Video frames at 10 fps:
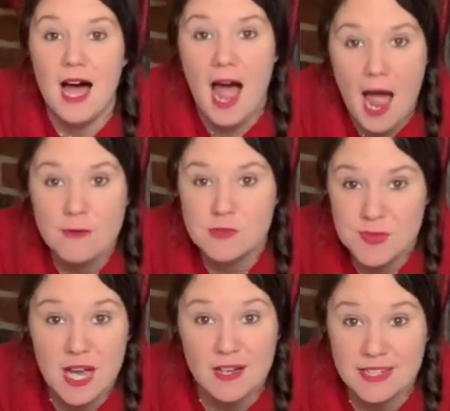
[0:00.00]
I was
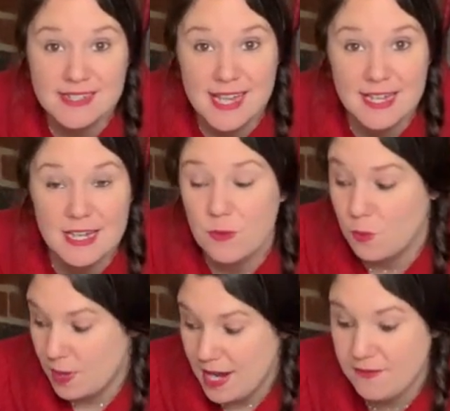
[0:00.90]
beyond
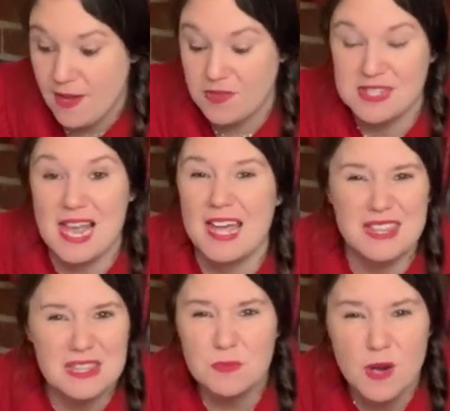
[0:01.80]
excited when I found this. I
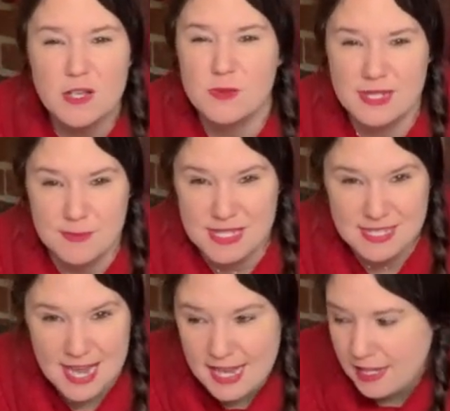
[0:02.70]
thought the price was a
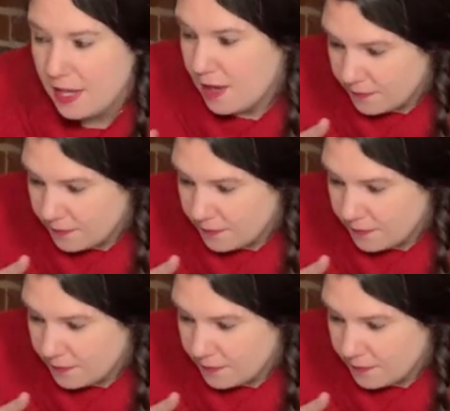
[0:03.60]
mistake.